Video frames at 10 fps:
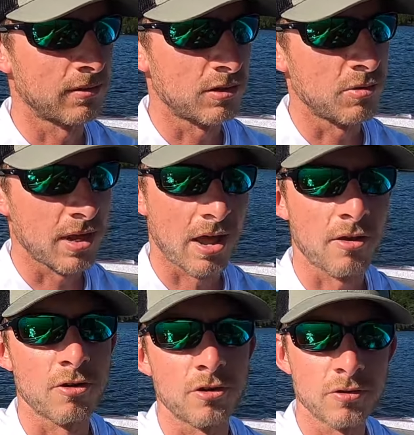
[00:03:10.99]
you get out
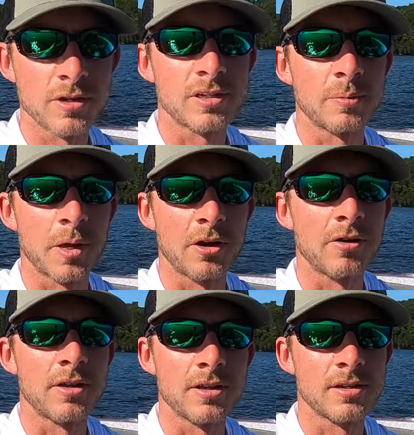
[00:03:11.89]
here and do this, the
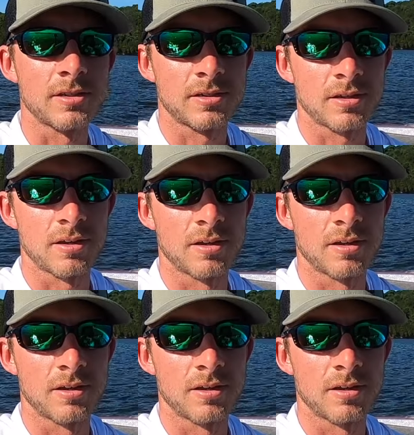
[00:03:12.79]
better it is.